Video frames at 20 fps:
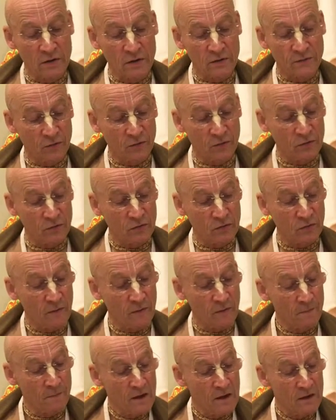
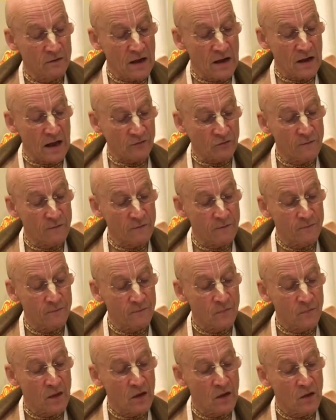Naturally, we will do
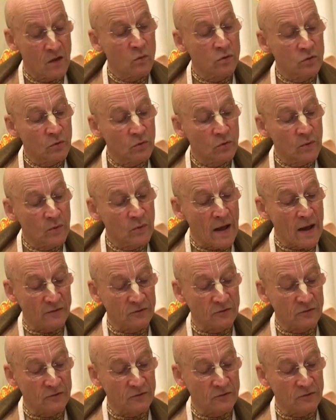our best to bring out